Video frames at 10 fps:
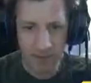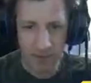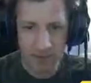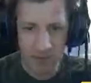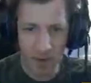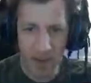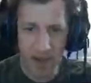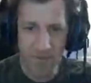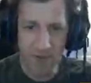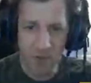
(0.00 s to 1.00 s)
So
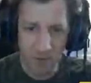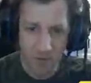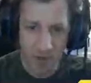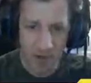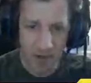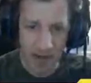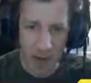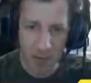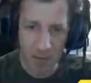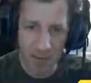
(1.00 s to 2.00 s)
have no fear. I
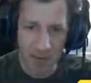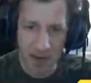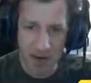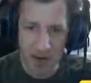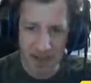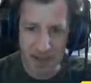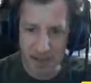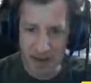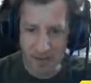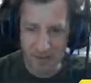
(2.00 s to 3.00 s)
will be there in
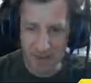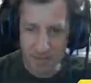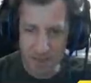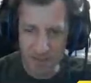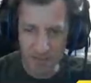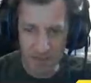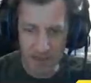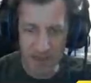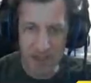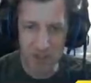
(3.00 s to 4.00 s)
every PvP
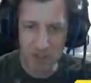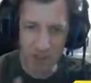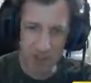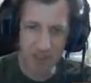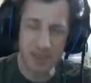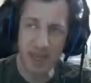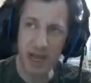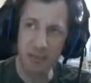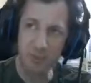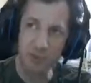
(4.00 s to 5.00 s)
match just to
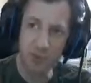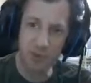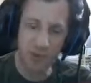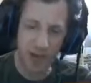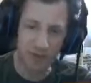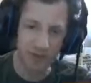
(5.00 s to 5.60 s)
help you out.